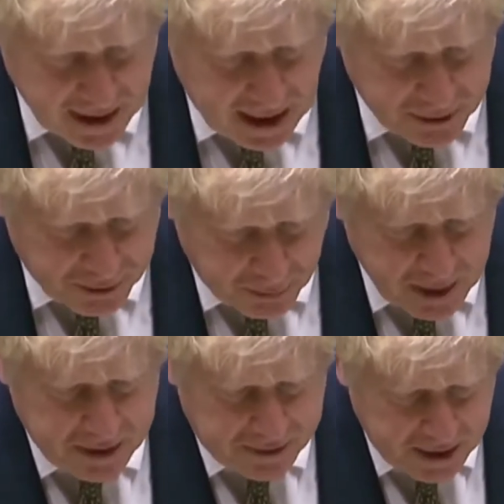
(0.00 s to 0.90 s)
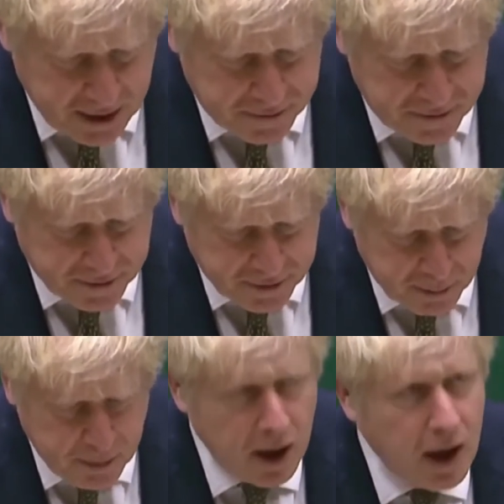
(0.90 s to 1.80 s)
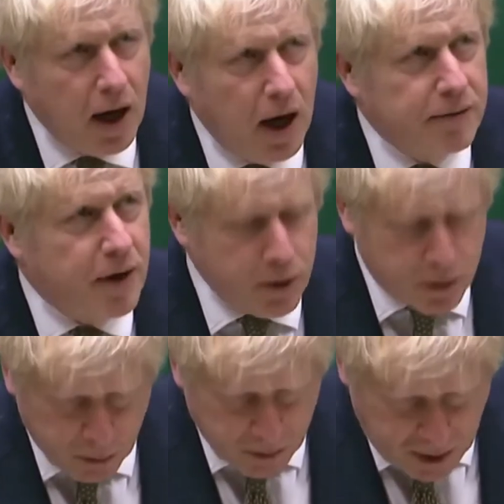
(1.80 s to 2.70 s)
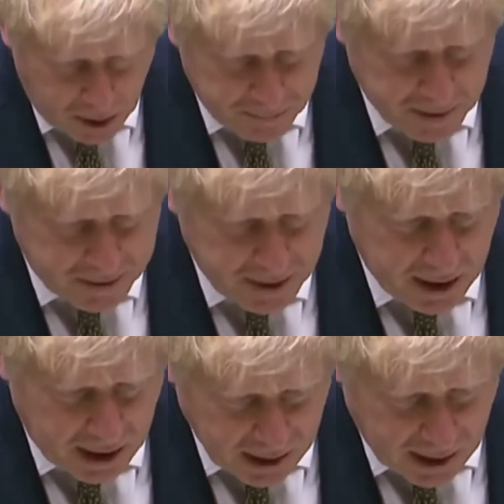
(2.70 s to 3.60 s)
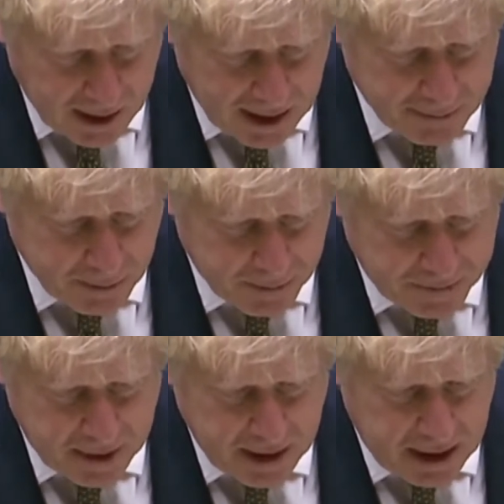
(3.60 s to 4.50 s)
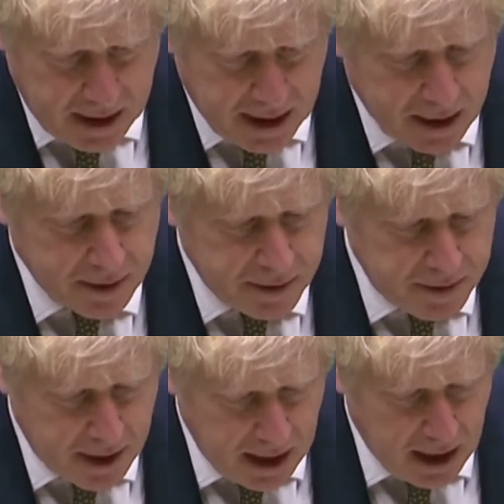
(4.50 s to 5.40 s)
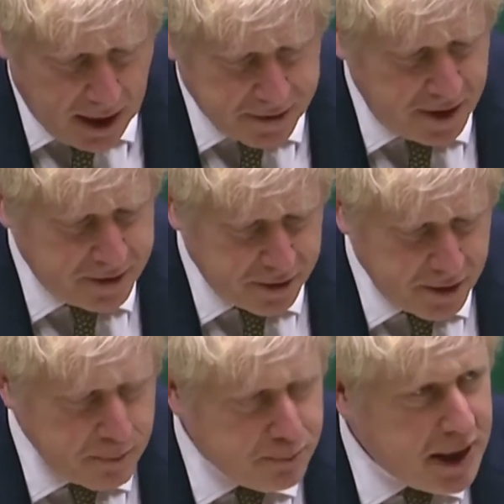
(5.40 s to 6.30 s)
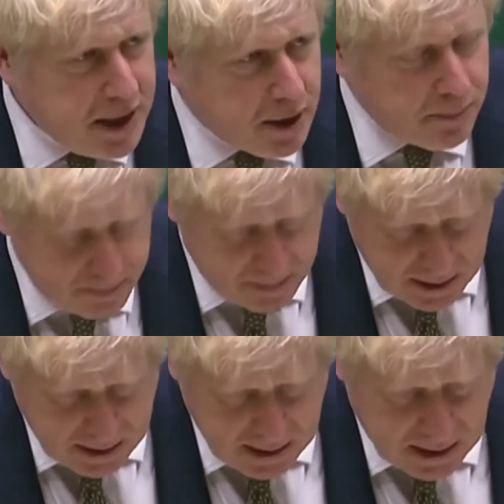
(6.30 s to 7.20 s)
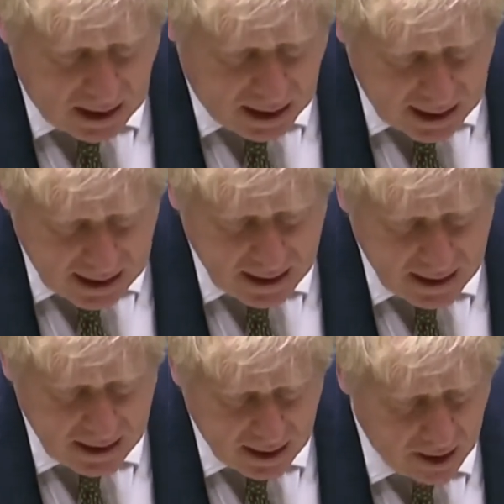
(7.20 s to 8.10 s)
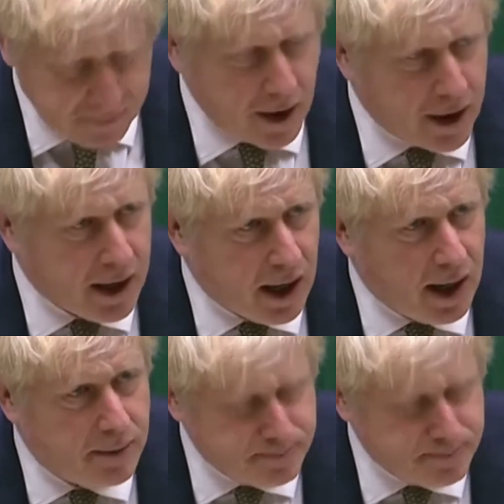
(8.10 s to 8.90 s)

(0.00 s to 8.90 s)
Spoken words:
a three-tiered system of local COVID alert levels in England set at medium, high and very high.